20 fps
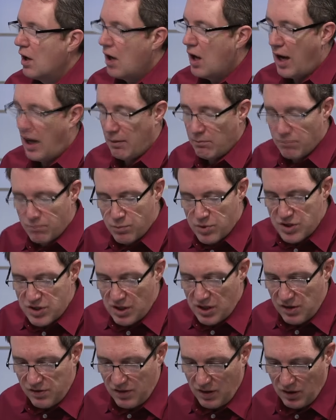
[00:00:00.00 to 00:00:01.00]
I was
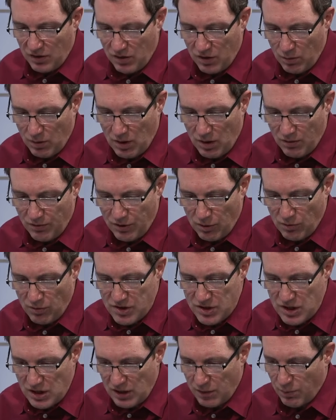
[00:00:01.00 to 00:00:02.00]
listening to an interview
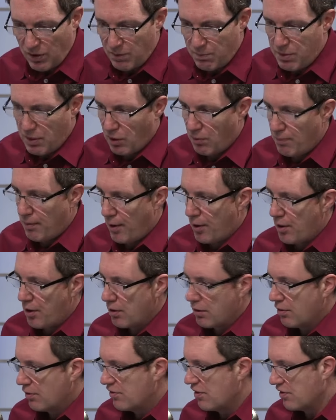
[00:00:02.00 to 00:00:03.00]
recently with Bill Burr,
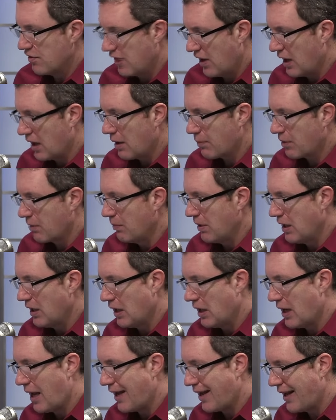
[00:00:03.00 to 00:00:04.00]
who's a stand-up
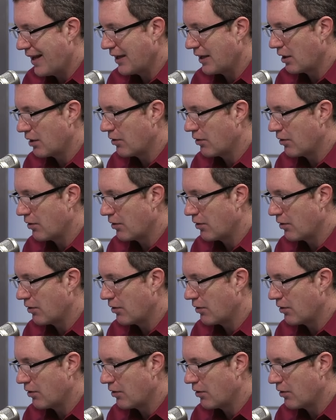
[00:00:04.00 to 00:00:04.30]
comedian I like mm-hmm.